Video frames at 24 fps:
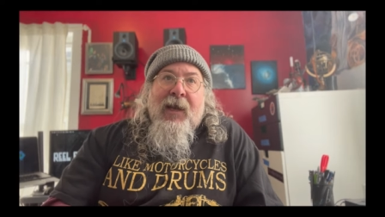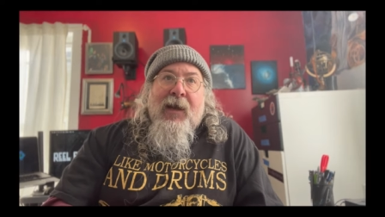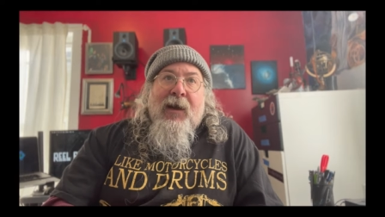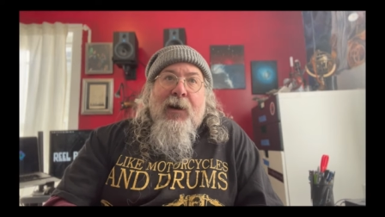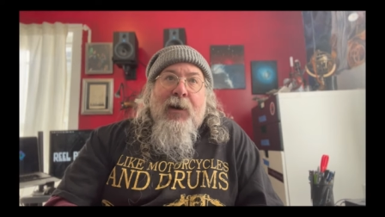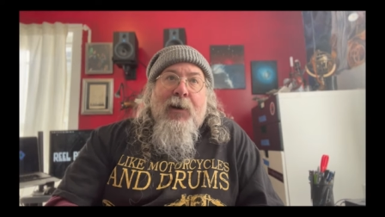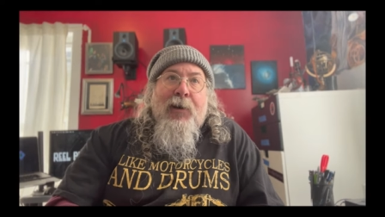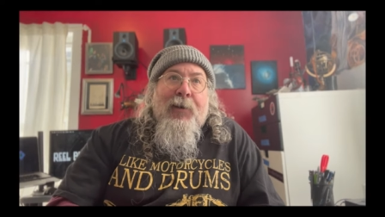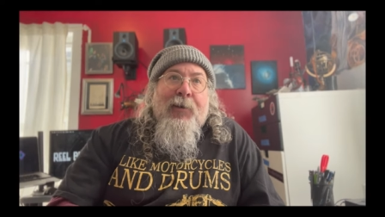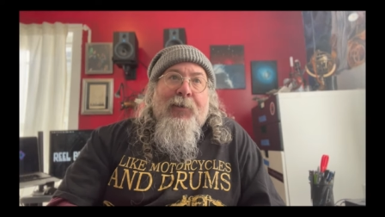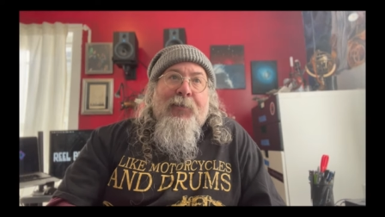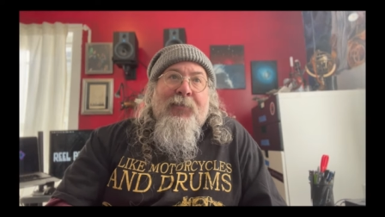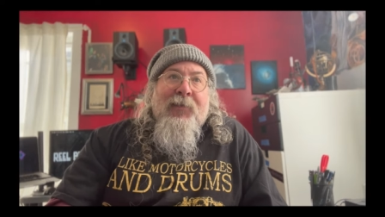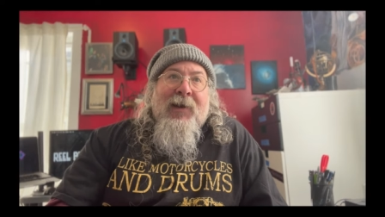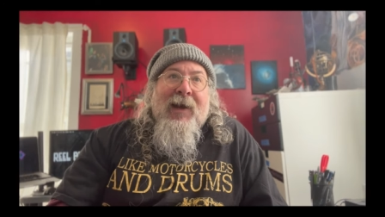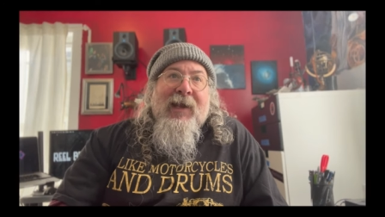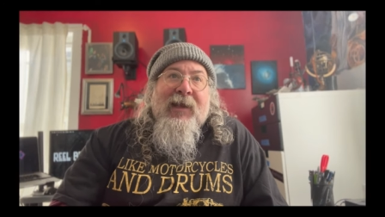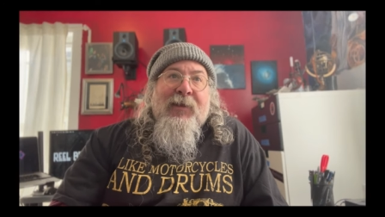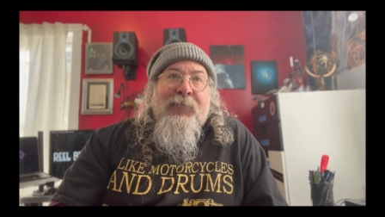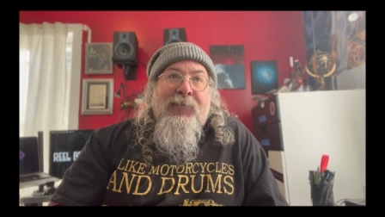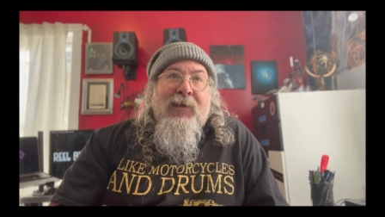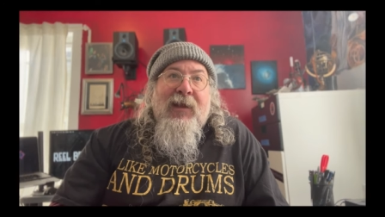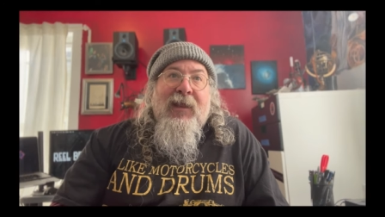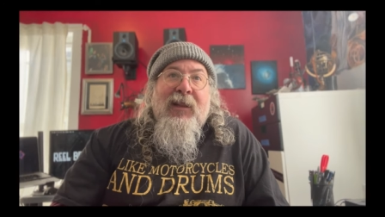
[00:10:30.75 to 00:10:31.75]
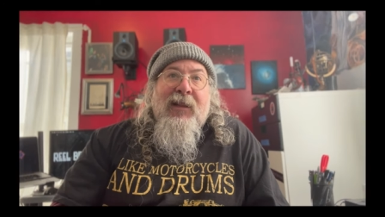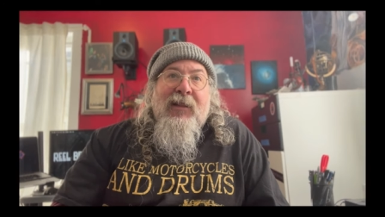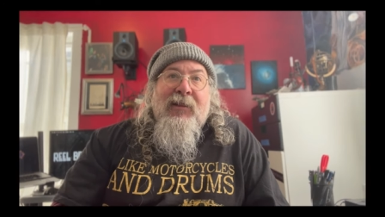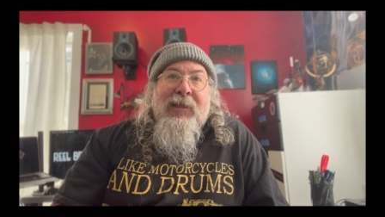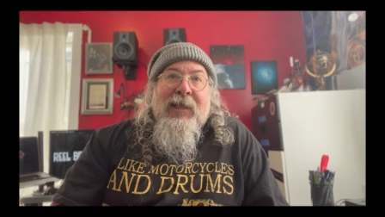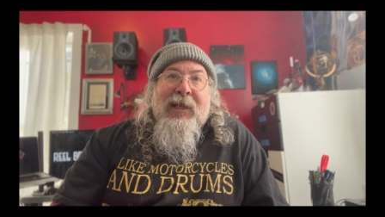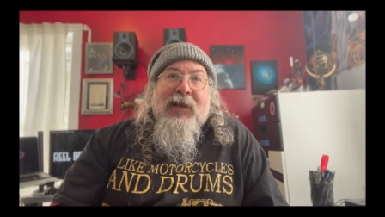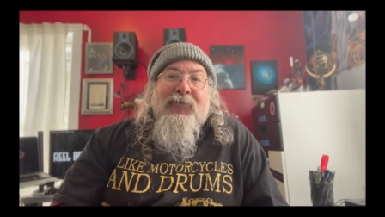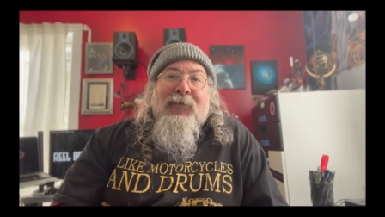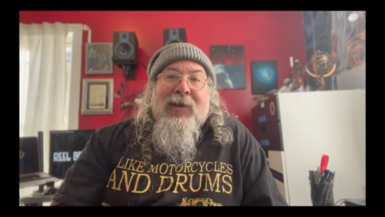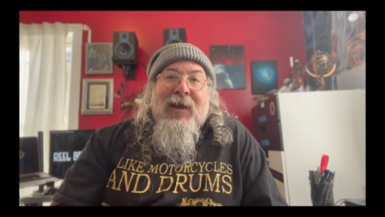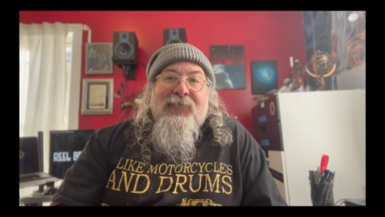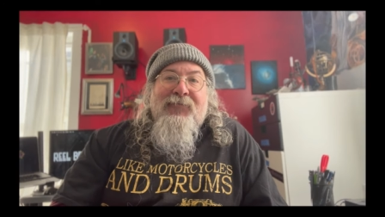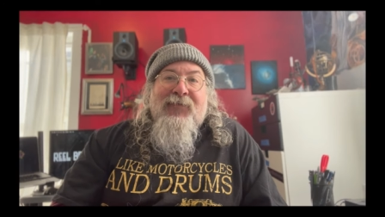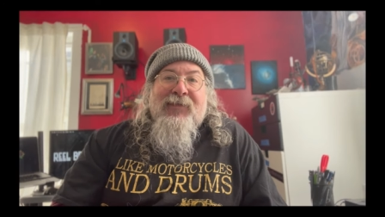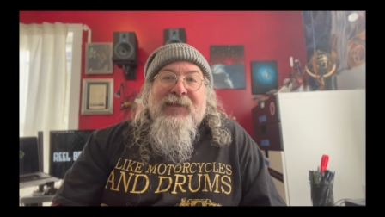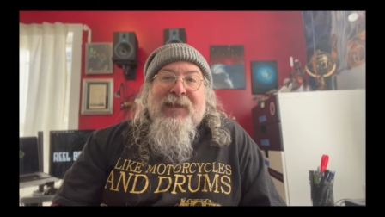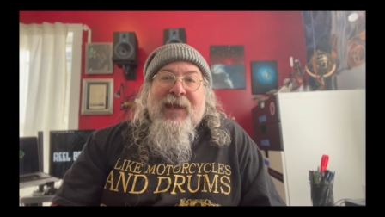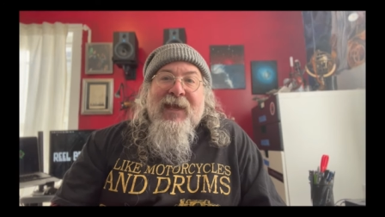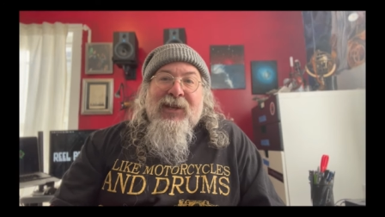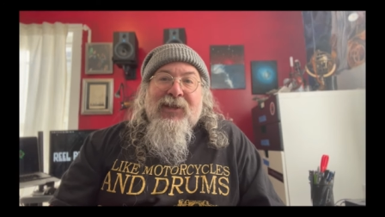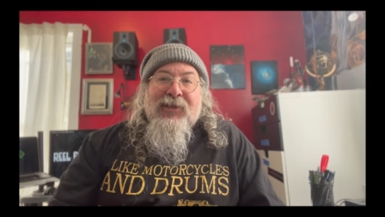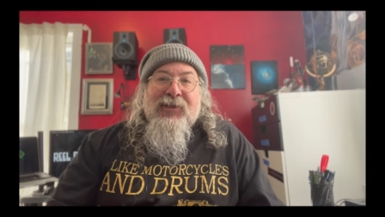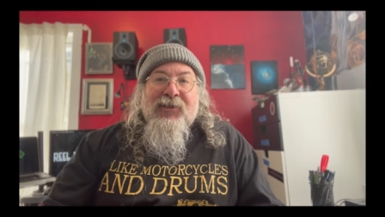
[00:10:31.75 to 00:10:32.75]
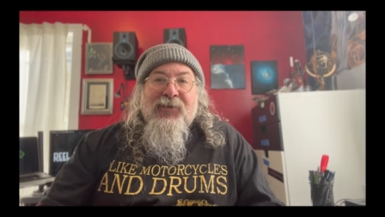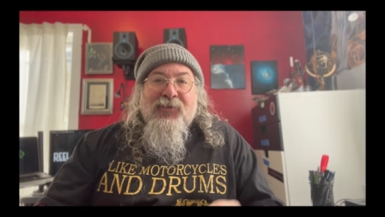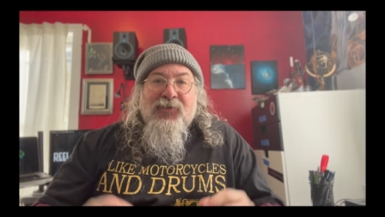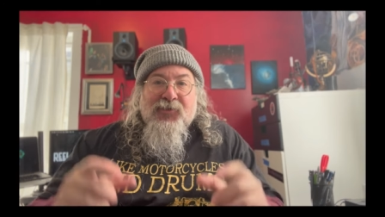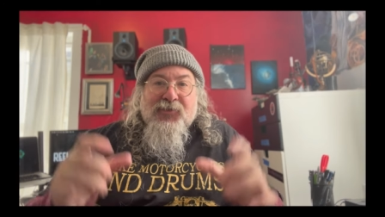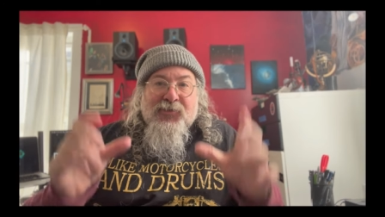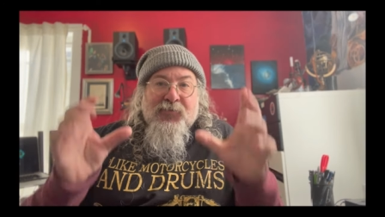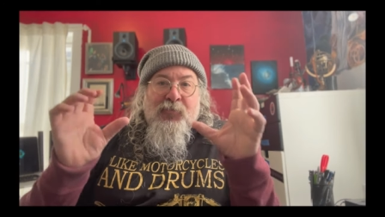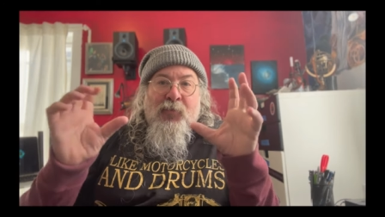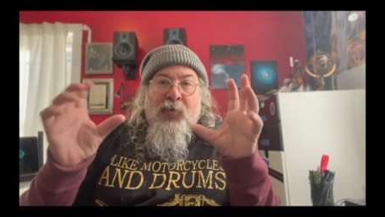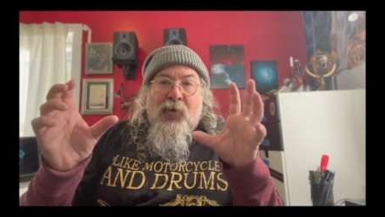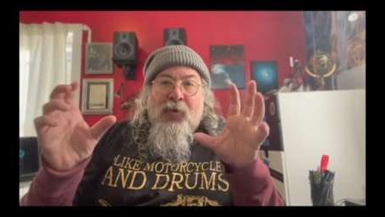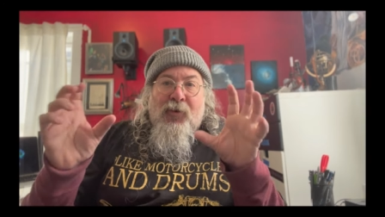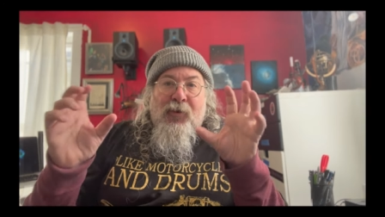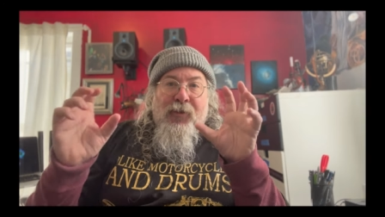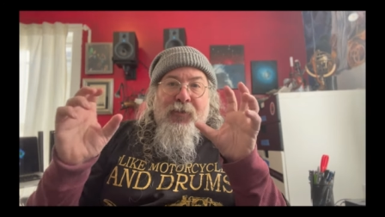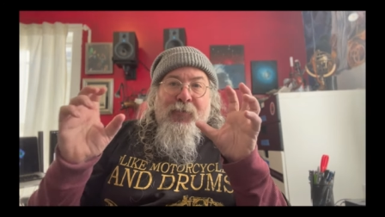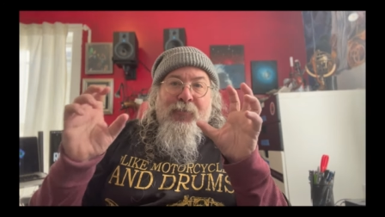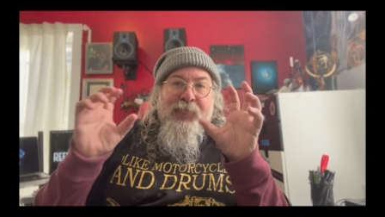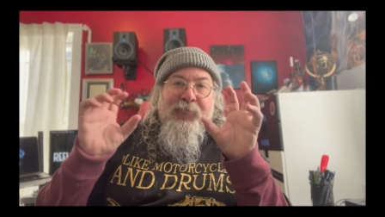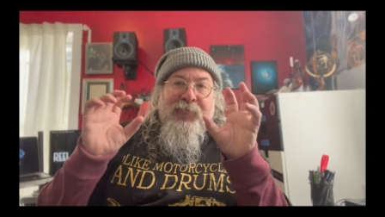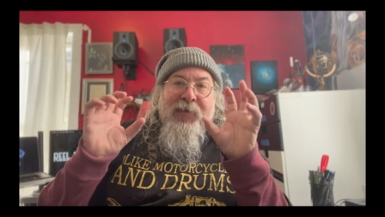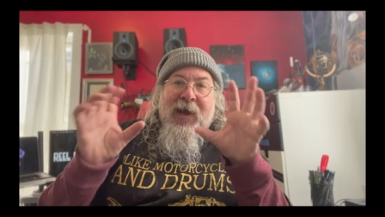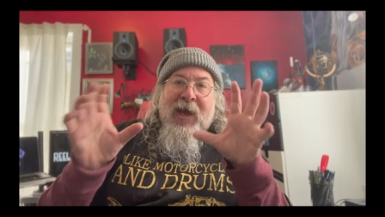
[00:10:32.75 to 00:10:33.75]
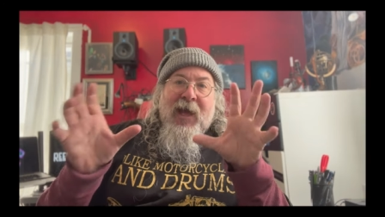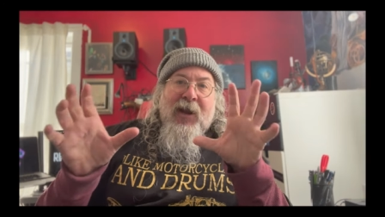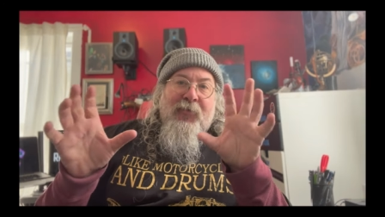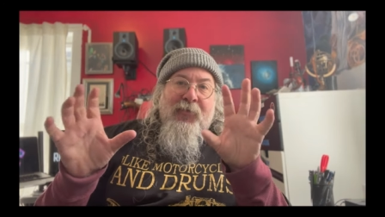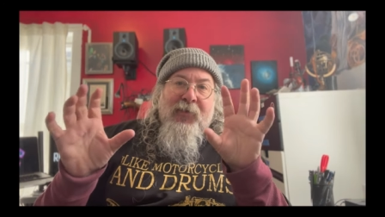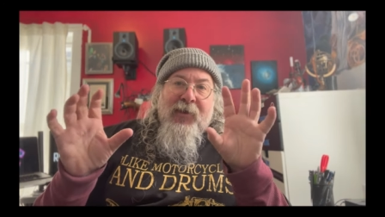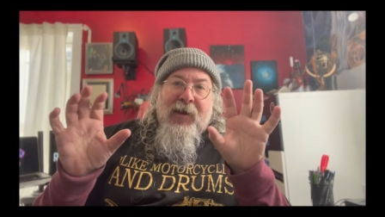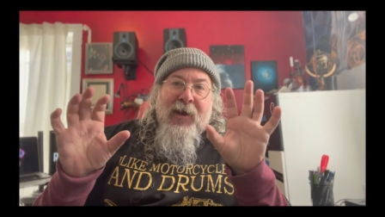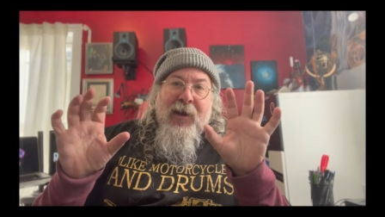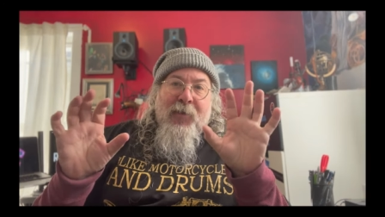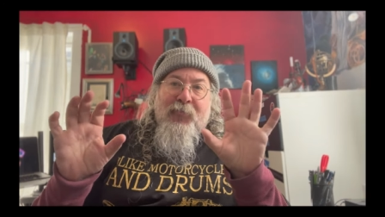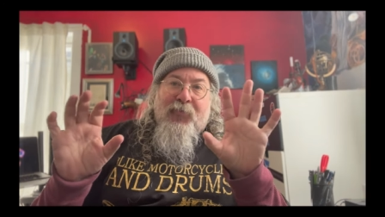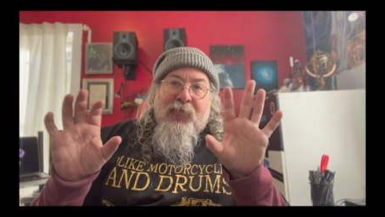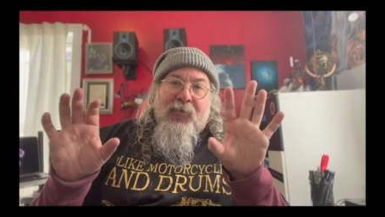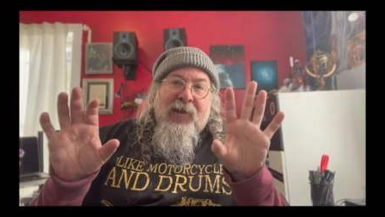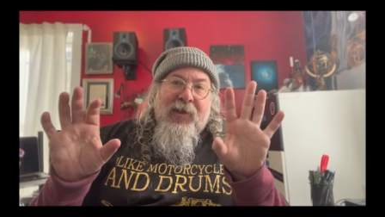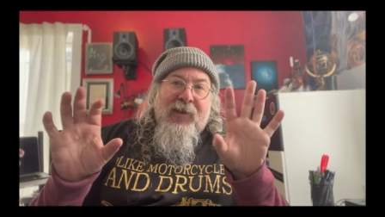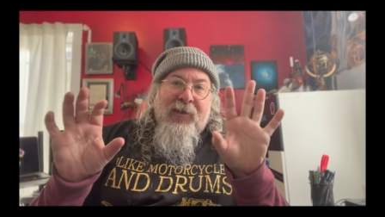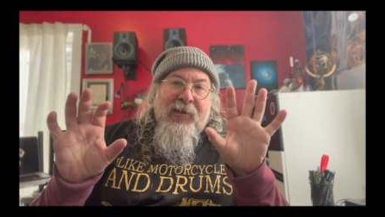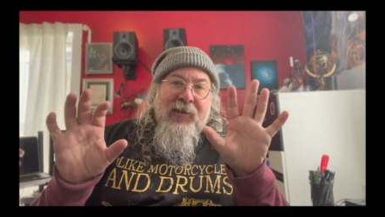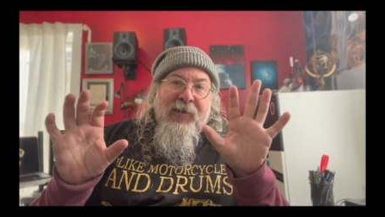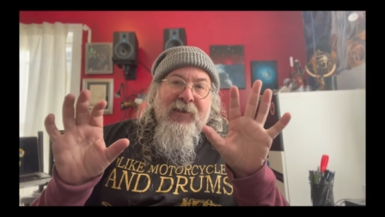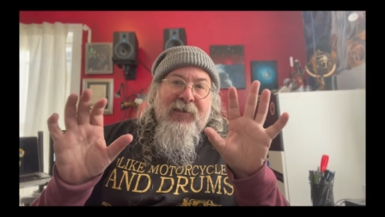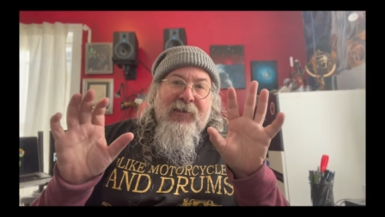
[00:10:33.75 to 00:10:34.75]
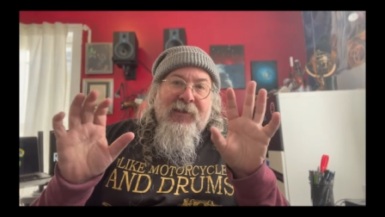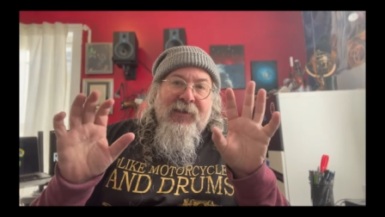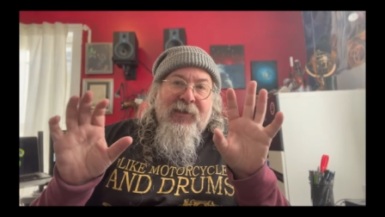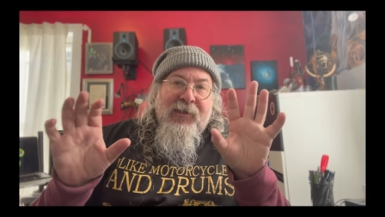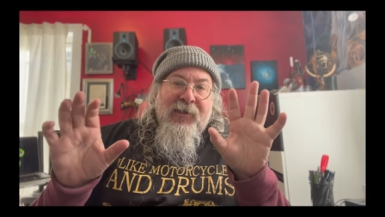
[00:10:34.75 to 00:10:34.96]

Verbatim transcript: um, I immediately gravitated to the small battery operated